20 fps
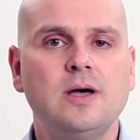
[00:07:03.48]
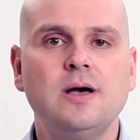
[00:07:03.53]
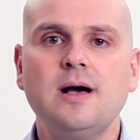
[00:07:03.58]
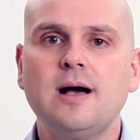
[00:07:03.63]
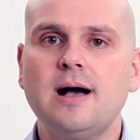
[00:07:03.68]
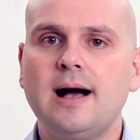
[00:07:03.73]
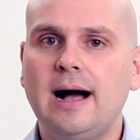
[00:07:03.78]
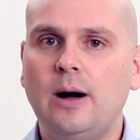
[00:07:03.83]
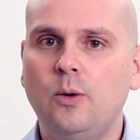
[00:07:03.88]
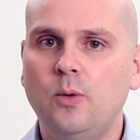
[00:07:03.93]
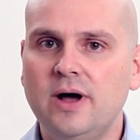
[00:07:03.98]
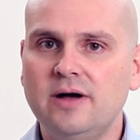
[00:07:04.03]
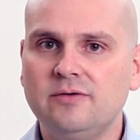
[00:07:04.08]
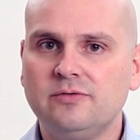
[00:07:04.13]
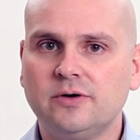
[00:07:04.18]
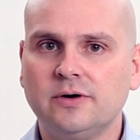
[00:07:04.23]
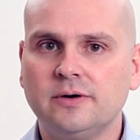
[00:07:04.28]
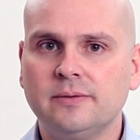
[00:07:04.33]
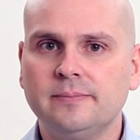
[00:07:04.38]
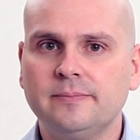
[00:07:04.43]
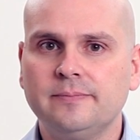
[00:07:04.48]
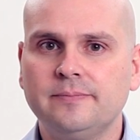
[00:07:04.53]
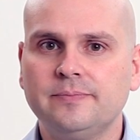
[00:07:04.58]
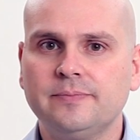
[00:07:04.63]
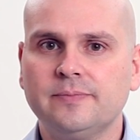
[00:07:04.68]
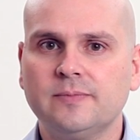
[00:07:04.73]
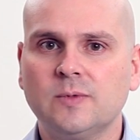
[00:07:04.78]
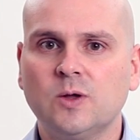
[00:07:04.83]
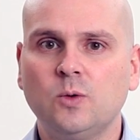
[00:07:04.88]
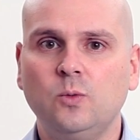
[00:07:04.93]
However,
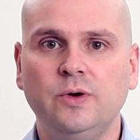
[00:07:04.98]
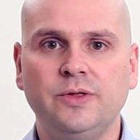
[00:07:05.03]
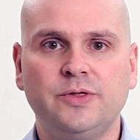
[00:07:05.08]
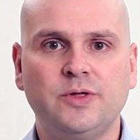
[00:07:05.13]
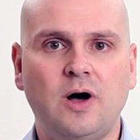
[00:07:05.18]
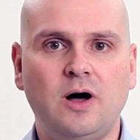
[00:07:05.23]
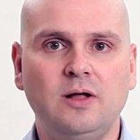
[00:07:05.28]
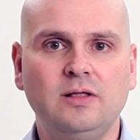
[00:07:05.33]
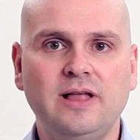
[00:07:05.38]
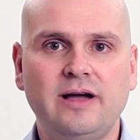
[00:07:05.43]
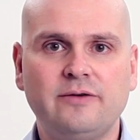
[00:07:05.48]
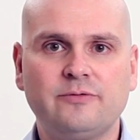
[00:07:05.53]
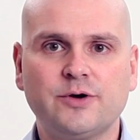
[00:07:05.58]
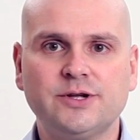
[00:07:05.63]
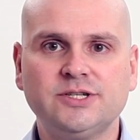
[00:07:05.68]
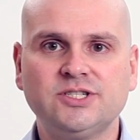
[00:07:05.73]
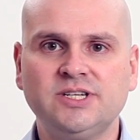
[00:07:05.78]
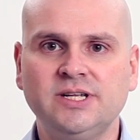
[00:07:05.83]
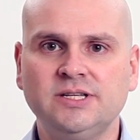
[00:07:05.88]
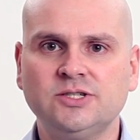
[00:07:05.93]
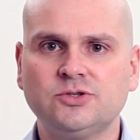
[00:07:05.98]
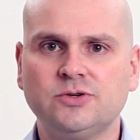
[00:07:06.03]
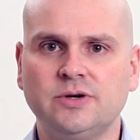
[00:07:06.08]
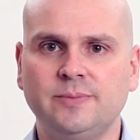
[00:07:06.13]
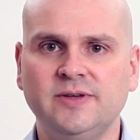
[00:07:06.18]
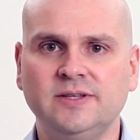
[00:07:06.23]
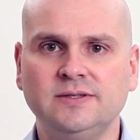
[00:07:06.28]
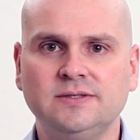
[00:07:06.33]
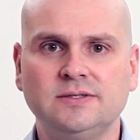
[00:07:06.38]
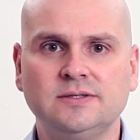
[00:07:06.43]
with all leveraged
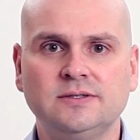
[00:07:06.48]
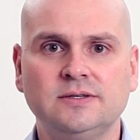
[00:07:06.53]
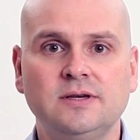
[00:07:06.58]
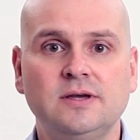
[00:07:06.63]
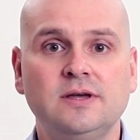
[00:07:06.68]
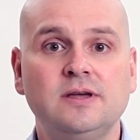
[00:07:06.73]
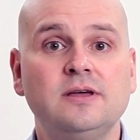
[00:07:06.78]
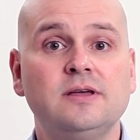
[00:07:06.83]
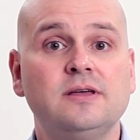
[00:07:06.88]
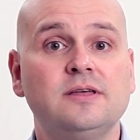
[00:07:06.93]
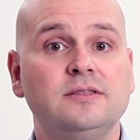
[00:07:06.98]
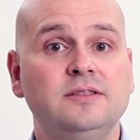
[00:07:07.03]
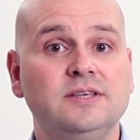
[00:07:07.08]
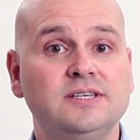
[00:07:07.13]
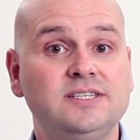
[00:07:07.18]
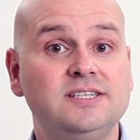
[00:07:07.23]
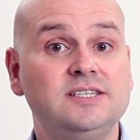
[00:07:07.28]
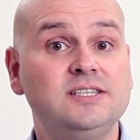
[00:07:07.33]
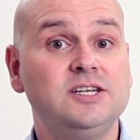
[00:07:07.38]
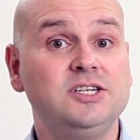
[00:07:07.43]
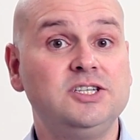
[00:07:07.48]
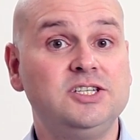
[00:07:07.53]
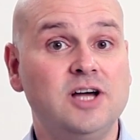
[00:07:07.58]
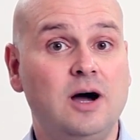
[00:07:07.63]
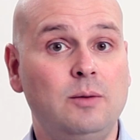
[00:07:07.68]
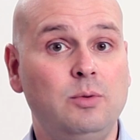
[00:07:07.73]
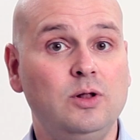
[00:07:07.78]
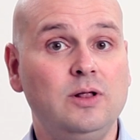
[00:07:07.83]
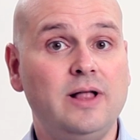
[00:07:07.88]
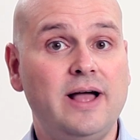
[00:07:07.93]
instruments, this is a
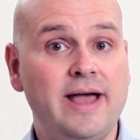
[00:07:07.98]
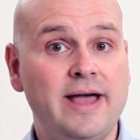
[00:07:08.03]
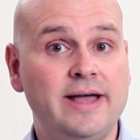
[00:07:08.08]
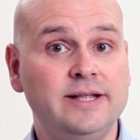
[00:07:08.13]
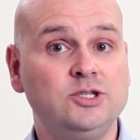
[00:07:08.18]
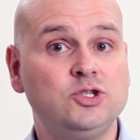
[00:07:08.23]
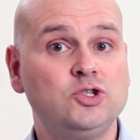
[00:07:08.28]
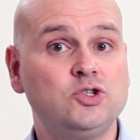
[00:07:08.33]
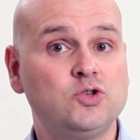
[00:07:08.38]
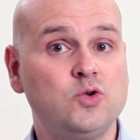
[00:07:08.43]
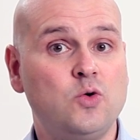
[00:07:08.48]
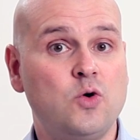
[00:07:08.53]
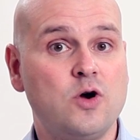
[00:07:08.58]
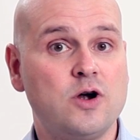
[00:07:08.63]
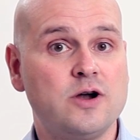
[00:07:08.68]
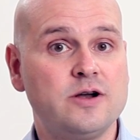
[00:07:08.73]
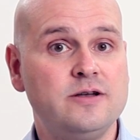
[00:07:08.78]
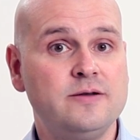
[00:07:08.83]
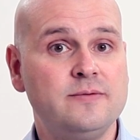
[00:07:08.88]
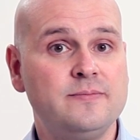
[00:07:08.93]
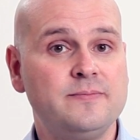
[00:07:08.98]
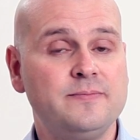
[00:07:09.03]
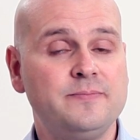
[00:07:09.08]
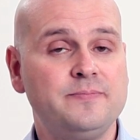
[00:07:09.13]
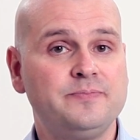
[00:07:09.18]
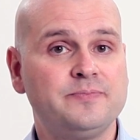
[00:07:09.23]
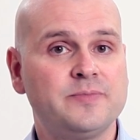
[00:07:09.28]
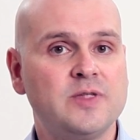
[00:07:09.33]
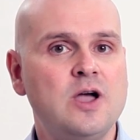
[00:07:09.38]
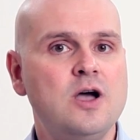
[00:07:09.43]
double-edged sword.
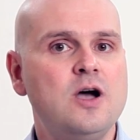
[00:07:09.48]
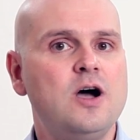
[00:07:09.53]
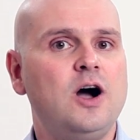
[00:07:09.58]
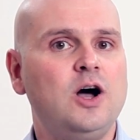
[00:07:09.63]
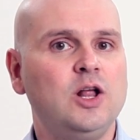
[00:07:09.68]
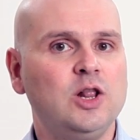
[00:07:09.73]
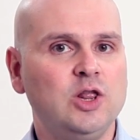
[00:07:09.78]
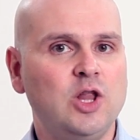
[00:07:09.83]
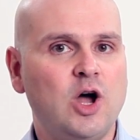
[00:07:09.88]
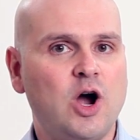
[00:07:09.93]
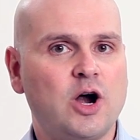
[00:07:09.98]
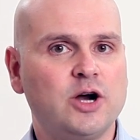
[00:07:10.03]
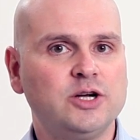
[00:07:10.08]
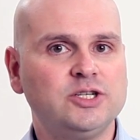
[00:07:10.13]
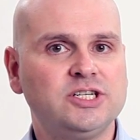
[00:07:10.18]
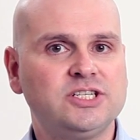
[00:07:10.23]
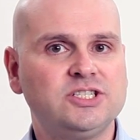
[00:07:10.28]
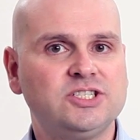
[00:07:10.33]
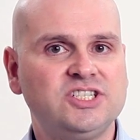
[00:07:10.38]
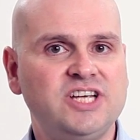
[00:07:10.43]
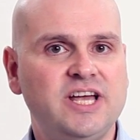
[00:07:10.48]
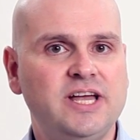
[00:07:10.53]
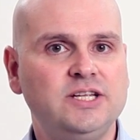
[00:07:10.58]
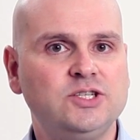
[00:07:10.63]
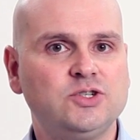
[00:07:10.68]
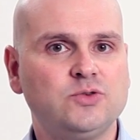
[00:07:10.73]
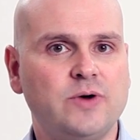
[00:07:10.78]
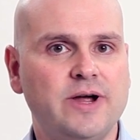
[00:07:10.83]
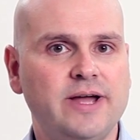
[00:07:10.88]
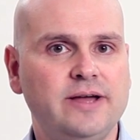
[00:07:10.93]
A large
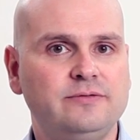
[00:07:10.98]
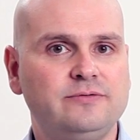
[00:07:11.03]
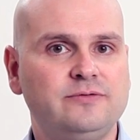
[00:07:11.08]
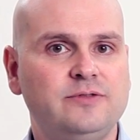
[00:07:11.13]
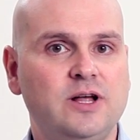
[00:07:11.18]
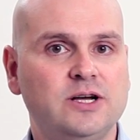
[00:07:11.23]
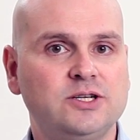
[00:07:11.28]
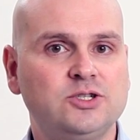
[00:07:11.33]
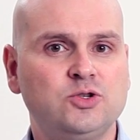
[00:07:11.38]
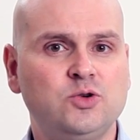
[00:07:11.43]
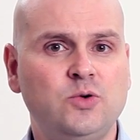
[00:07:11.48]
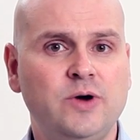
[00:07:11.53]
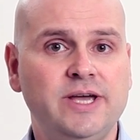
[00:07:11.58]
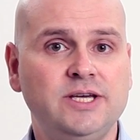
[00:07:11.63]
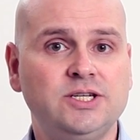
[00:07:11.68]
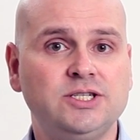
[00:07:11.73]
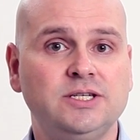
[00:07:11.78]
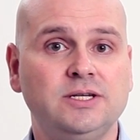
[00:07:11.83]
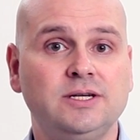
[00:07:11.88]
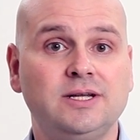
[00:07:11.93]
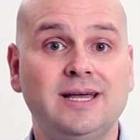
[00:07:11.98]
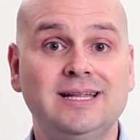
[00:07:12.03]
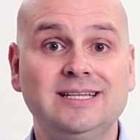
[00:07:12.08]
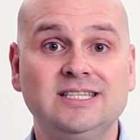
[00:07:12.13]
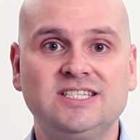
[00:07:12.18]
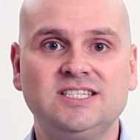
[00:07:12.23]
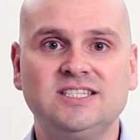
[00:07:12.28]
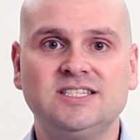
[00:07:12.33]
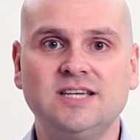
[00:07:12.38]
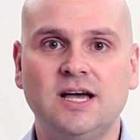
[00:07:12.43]
exchange rate fluctuation can
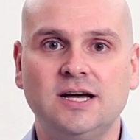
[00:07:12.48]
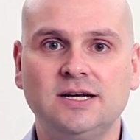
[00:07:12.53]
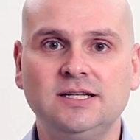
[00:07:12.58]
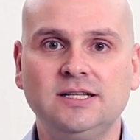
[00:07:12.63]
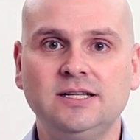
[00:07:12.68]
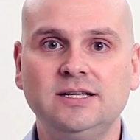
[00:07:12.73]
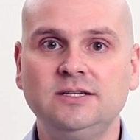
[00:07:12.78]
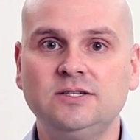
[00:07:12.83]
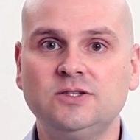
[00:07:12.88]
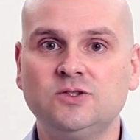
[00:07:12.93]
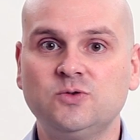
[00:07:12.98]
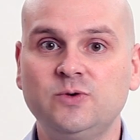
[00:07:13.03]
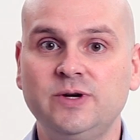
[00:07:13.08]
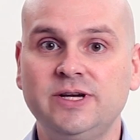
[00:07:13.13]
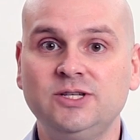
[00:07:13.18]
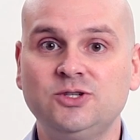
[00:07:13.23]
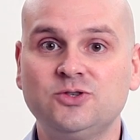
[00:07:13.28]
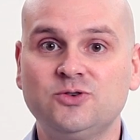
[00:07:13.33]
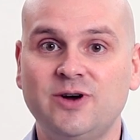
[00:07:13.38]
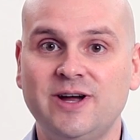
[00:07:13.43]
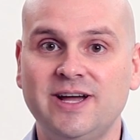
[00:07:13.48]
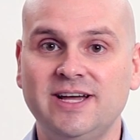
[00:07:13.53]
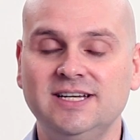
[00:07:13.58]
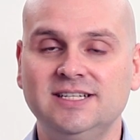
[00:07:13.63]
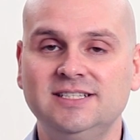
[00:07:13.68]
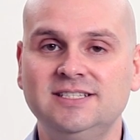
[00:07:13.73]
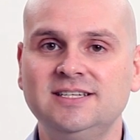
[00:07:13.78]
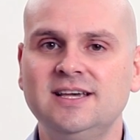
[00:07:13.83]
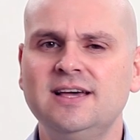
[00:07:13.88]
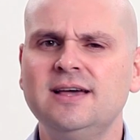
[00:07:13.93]
suddenly swing
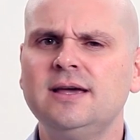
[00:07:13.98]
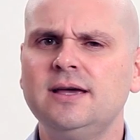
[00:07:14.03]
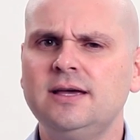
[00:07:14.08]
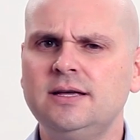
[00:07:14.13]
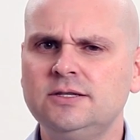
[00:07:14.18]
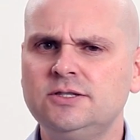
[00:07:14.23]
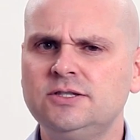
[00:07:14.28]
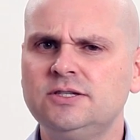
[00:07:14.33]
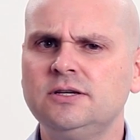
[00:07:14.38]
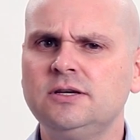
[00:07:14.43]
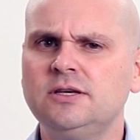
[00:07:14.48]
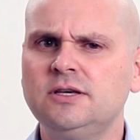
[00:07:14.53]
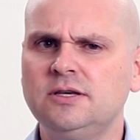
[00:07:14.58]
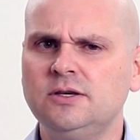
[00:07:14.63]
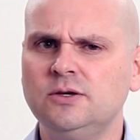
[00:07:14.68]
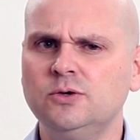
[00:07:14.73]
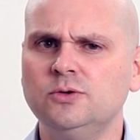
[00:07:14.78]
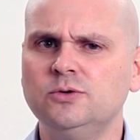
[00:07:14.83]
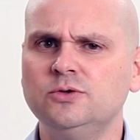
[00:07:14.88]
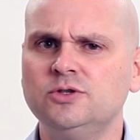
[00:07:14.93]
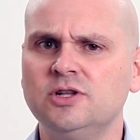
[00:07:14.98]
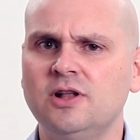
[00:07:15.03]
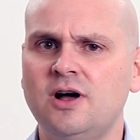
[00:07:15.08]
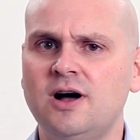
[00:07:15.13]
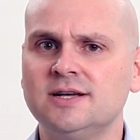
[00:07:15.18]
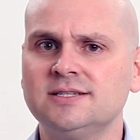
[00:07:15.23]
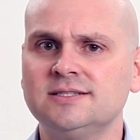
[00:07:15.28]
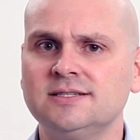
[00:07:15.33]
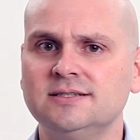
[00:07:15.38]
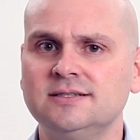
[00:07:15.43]
trades into huge
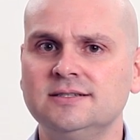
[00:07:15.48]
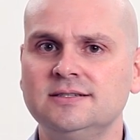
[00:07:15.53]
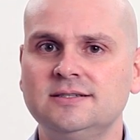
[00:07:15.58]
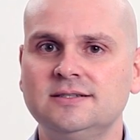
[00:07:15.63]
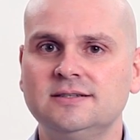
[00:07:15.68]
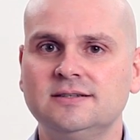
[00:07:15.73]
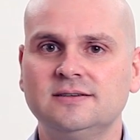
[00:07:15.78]
losses.